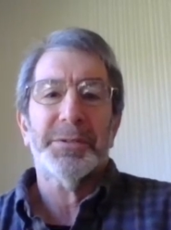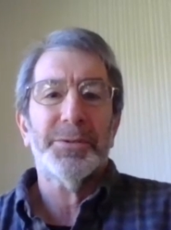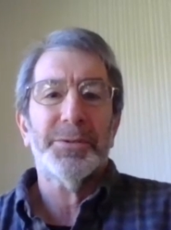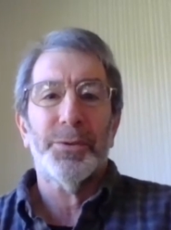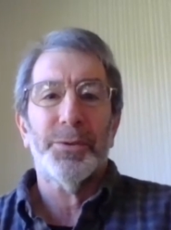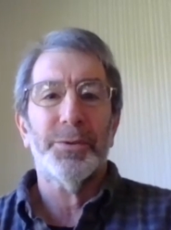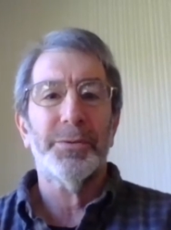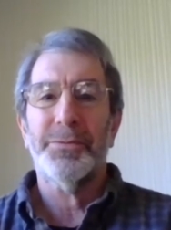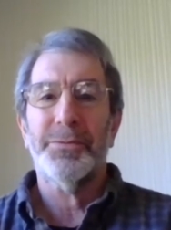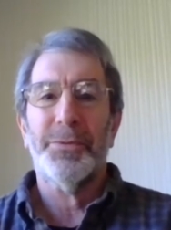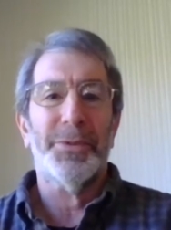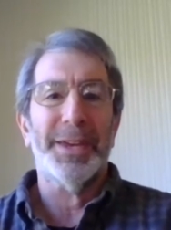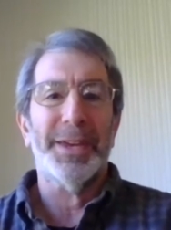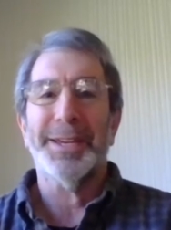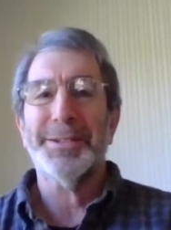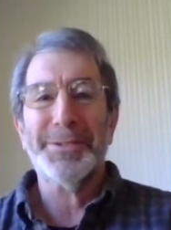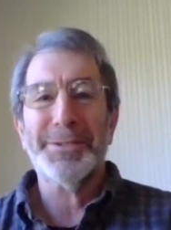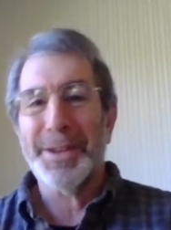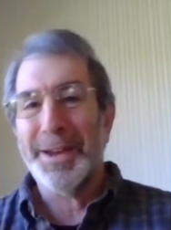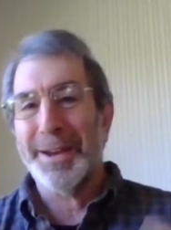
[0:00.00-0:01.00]
sort of
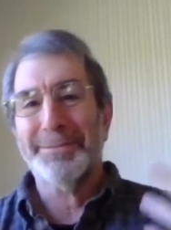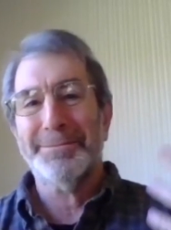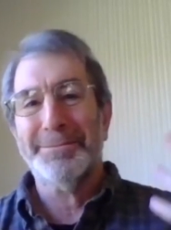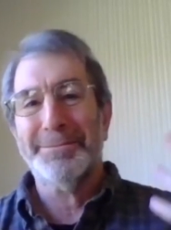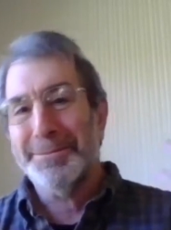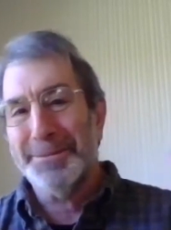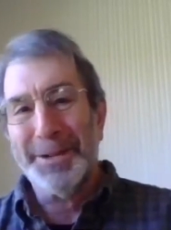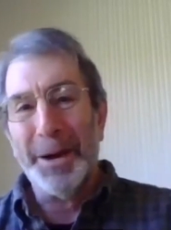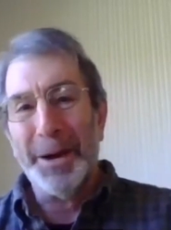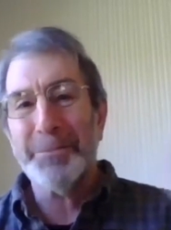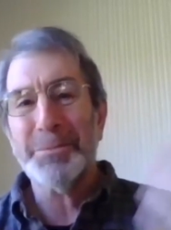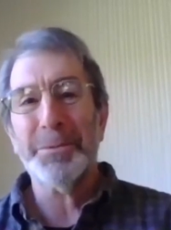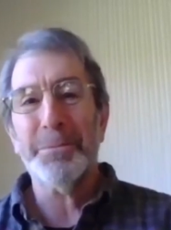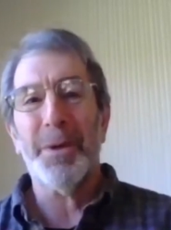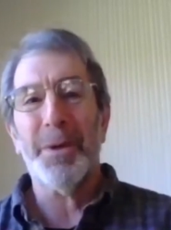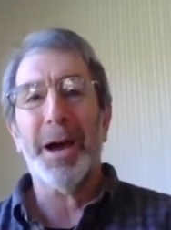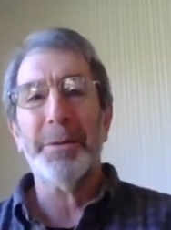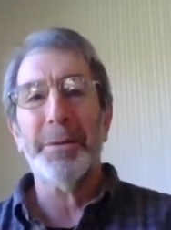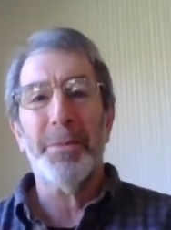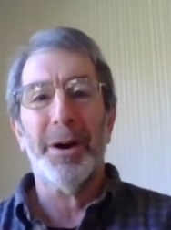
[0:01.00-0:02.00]
things that come to
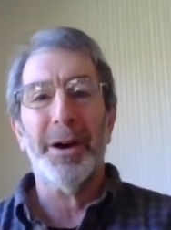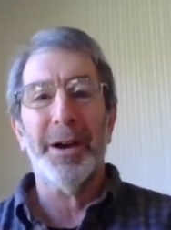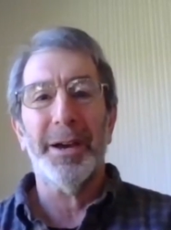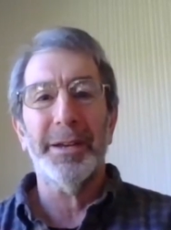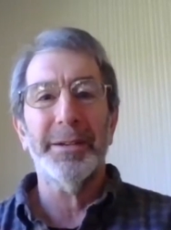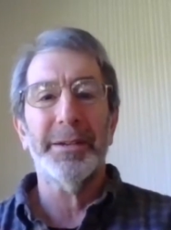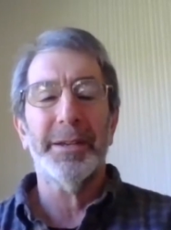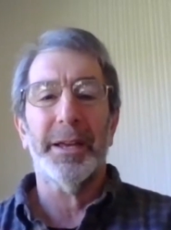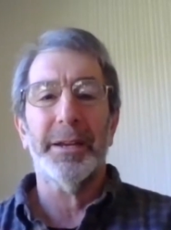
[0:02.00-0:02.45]
my mind.